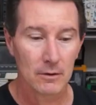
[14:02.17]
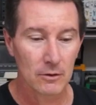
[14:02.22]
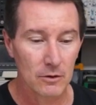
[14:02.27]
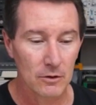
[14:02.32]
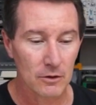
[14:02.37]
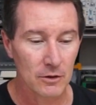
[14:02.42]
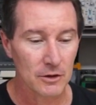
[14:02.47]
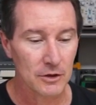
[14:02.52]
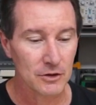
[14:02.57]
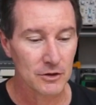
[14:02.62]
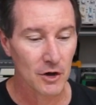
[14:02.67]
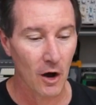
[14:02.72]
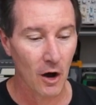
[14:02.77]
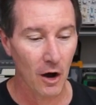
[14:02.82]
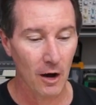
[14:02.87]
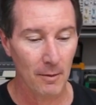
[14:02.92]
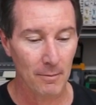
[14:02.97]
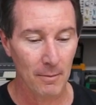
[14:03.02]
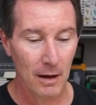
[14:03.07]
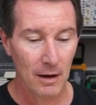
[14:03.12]
Good on you,
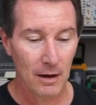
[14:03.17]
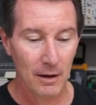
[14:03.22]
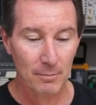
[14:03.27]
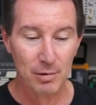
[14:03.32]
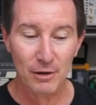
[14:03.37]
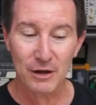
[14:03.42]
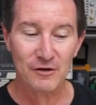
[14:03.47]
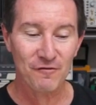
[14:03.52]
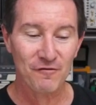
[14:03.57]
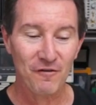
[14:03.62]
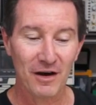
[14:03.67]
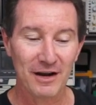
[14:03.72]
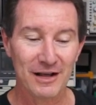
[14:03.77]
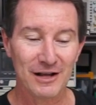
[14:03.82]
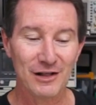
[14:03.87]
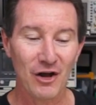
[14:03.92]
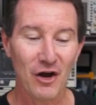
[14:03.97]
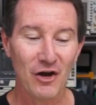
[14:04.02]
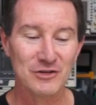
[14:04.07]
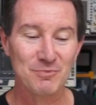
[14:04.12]
Tom. Please find
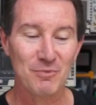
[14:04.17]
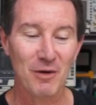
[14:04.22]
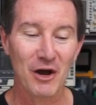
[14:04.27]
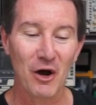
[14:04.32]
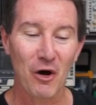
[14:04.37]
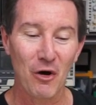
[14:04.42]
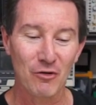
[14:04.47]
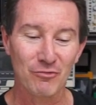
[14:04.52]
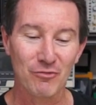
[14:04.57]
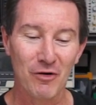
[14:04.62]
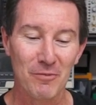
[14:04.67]
enclosed my old